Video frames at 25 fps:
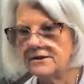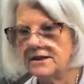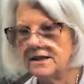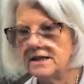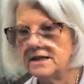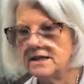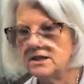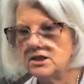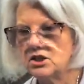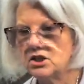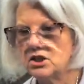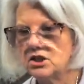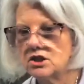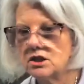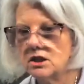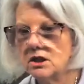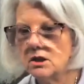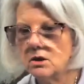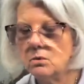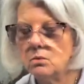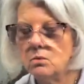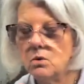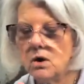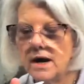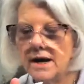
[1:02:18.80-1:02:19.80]
inch
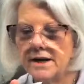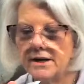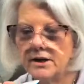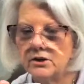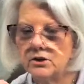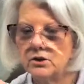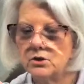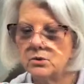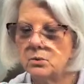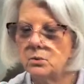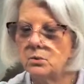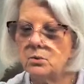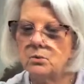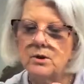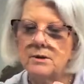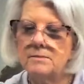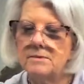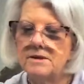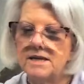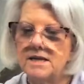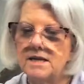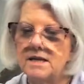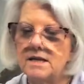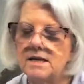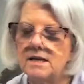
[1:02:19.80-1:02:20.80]
wired
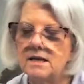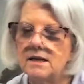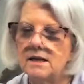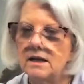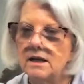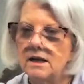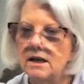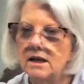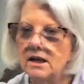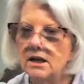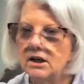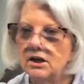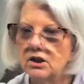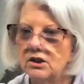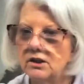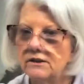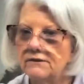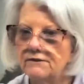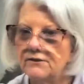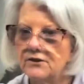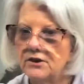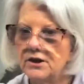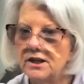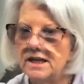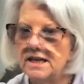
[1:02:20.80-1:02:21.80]
ribbon.
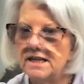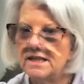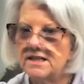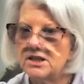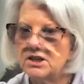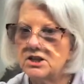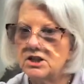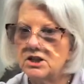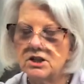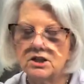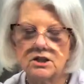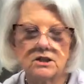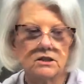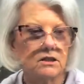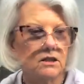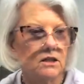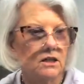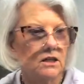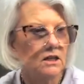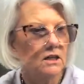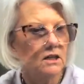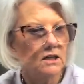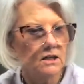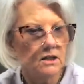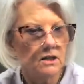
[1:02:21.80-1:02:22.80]
Good for Easter.
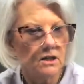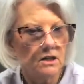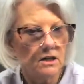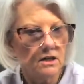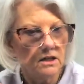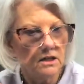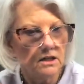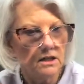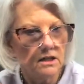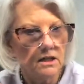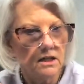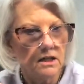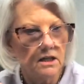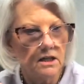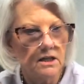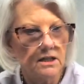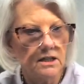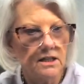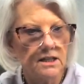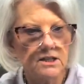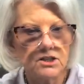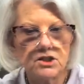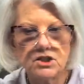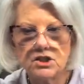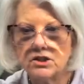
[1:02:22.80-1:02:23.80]

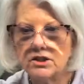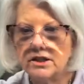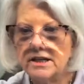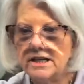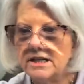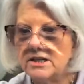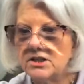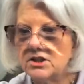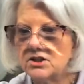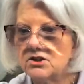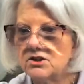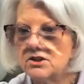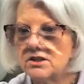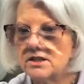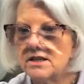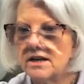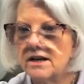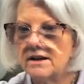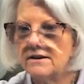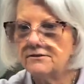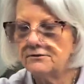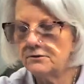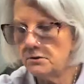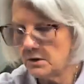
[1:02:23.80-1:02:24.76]
Get your Easter stuff